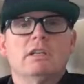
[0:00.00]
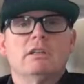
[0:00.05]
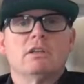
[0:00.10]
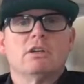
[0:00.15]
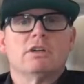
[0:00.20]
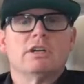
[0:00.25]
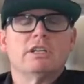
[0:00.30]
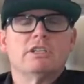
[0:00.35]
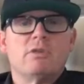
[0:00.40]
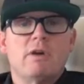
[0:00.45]

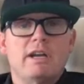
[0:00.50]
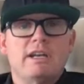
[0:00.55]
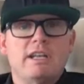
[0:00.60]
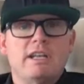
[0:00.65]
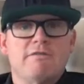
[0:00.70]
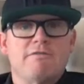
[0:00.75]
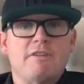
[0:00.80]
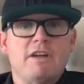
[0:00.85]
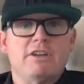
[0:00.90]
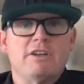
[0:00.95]
learning to
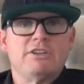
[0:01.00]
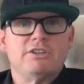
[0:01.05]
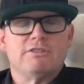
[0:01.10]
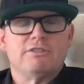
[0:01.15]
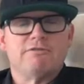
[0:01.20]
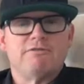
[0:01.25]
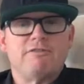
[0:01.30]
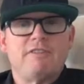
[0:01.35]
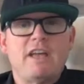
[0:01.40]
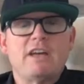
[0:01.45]
identify
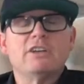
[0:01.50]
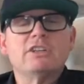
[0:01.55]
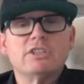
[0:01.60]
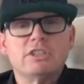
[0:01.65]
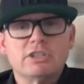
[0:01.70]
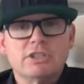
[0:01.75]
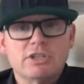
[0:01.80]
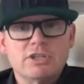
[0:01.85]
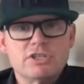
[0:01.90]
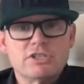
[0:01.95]
your
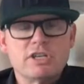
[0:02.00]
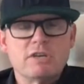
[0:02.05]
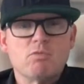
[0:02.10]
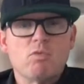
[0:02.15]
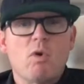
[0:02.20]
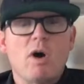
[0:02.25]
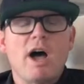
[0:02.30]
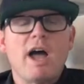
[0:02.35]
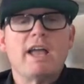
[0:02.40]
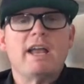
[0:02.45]
failures and
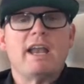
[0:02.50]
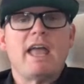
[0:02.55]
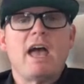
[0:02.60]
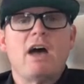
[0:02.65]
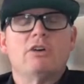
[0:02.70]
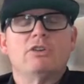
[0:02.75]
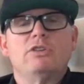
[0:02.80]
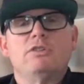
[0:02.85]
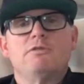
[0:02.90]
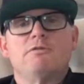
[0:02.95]
why and
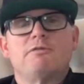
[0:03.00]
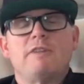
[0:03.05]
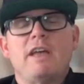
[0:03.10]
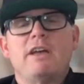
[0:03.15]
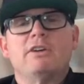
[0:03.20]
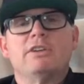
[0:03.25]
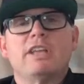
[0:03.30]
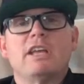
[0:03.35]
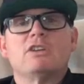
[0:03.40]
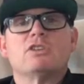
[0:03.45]
how you
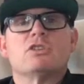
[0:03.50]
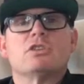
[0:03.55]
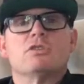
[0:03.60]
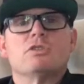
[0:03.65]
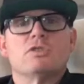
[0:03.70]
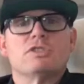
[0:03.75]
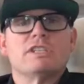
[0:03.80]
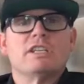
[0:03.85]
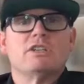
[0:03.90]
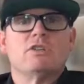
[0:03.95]
failed, and turn
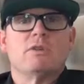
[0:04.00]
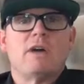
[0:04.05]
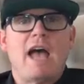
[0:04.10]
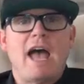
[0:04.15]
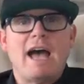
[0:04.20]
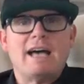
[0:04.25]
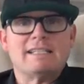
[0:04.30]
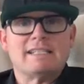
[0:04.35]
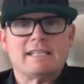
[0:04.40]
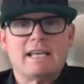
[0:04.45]
those into
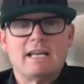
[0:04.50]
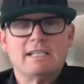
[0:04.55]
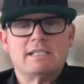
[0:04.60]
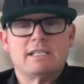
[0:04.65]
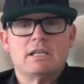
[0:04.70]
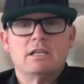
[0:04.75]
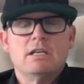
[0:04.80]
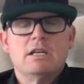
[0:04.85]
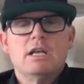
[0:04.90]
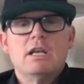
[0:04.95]

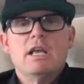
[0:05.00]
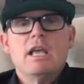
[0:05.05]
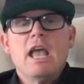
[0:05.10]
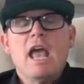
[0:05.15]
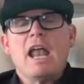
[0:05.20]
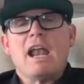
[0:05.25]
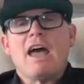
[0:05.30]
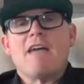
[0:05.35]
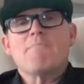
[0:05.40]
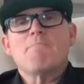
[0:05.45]
assets.
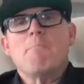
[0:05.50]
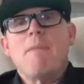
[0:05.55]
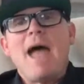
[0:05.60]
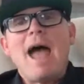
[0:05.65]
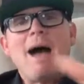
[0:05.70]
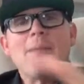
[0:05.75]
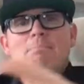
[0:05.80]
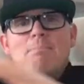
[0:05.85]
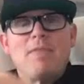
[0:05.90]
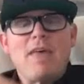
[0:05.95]
And I
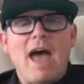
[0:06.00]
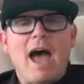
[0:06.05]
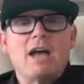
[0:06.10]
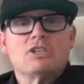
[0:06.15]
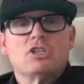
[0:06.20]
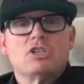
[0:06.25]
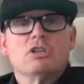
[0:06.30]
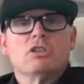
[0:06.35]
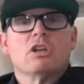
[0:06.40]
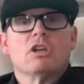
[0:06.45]
mapped
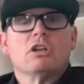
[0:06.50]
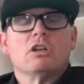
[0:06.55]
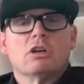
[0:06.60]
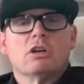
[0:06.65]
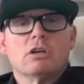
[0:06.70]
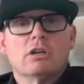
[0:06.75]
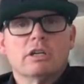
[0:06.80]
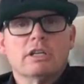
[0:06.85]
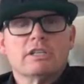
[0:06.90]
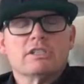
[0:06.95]
that to the
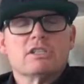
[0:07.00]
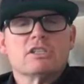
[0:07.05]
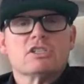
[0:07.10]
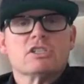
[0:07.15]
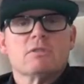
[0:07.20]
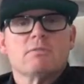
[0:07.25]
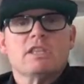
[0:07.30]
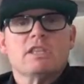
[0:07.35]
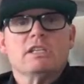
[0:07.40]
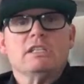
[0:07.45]
learnings of
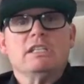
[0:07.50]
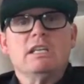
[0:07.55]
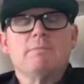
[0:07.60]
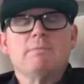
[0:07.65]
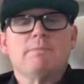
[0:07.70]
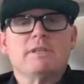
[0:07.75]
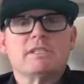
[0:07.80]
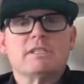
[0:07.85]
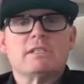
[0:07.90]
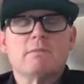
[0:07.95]
some of the
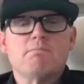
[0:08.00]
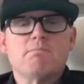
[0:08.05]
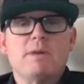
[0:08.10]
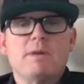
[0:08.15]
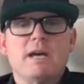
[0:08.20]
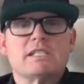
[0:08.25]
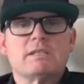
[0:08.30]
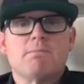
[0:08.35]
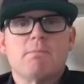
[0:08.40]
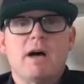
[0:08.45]
deepest and
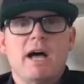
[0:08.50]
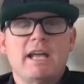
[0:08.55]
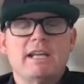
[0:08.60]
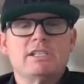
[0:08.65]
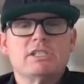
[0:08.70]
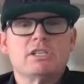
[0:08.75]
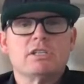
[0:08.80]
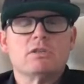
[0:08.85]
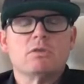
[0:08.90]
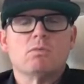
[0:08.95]
best
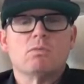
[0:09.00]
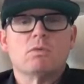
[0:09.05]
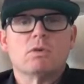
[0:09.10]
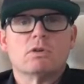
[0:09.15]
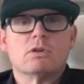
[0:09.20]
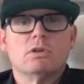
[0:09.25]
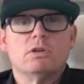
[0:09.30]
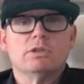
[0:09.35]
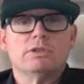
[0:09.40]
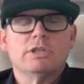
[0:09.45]
minds in the
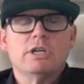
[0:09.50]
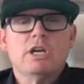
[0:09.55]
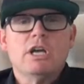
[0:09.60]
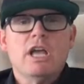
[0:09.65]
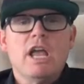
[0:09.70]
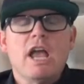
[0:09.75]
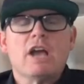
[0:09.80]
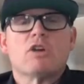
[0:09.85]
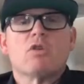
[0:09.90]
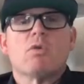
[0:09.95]
world,
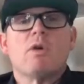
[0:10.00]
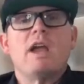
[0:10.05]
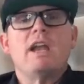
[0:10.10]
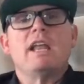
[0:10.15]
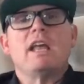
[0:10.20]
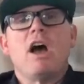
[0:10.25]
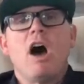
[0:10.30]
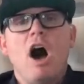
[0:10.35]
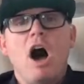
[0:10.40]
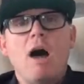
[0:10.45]
and
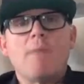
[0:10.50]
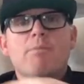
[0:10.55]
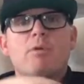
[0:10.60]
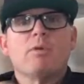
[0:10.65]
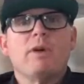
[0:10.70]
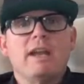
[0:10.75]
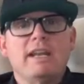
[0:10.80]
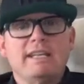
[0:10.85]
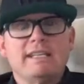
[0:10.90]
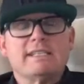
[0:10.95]
creating
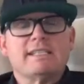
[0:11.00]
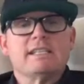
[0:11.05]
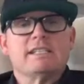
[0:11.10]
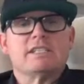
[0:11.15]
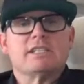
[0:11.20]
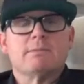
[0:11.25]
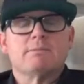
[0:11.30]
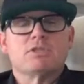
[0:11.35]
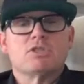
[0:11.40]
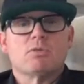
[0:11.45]
operating
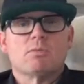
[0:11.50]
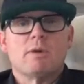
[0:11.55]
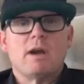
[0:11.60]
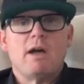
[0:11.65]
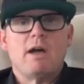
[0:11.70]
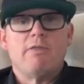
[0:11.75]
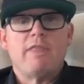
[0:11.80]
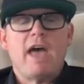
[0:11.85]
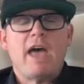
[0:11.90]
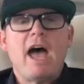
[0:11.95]
systems
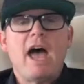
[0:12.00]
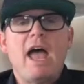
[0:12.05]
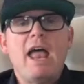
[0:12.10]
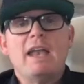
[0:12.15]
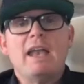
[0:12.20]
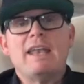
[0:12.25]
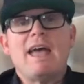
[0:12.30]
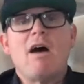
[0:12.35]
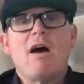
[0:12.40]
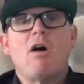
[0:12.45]
around that.
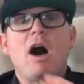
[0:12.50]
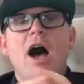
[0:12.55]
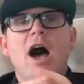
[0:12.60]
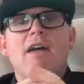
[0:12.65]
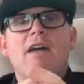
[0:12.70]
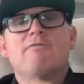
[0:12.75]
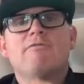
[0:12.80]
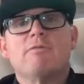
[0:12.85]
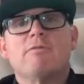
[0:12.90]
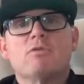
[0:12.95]
And now
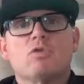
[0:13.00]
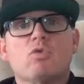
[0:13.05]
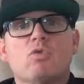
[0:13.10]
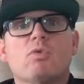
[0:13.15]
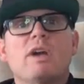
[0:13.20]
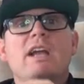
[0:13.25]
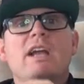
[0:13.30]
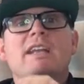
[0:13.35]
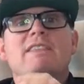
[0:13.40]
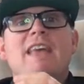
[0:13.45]
I've
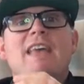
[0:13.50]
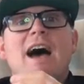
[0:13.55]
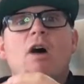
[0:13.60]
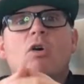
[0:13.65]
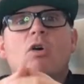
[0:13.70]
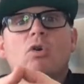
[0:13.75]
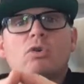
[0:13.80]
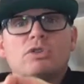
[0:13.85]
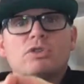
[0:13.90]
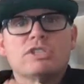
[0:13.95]
created that
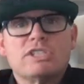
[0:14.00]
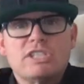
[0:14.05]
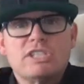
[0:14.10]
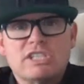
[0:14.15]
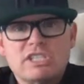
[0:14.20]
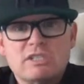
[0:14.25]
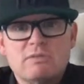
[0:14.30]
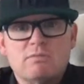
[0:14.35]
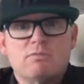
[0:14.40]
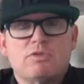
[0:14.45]
whole
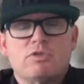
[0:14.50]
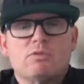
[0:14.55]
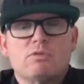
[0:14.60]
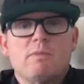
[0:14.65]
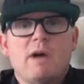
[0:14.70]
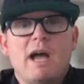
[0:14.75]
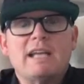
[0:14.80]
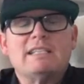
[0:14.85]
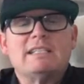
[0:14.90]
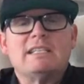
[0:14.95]
system through
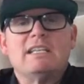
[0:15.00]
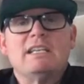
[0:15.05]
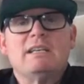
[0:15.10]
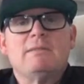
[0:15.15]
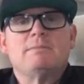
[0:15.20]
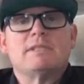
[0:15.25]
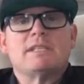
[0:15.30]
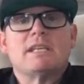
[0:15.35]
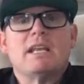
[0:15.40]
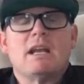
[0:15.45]
my
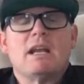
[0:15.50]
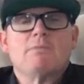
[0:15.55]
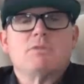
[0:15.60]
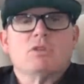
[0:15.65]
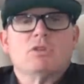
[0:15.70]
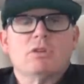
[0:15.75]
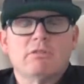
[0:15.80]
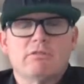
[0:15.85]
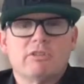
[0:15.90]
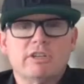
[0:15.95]
teams, and I'm
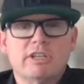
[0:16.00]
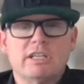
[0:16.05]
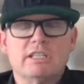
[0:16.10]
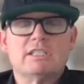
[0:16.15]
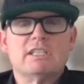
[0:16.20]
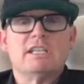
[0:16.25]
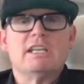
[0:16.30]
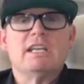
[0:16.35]
delivering it to